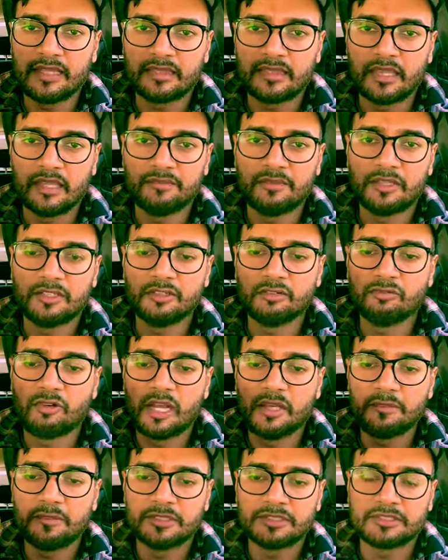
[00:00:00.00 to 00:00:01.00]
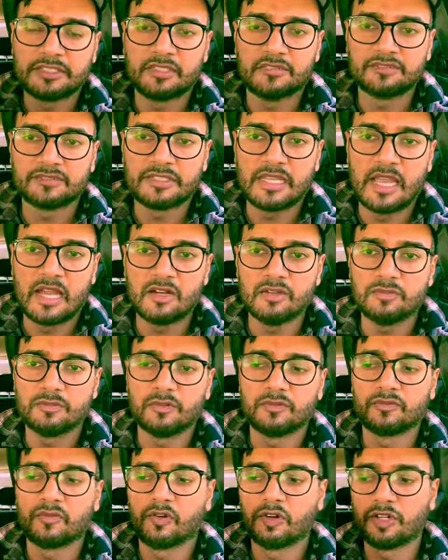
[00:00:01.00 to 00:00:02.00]
them and you wipe yourself down
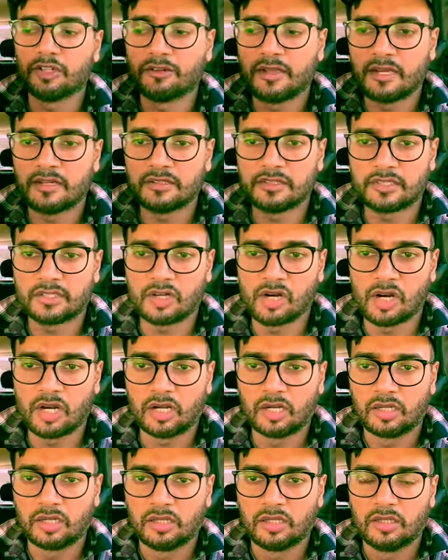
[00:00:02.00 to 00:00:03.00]
before you enter the car.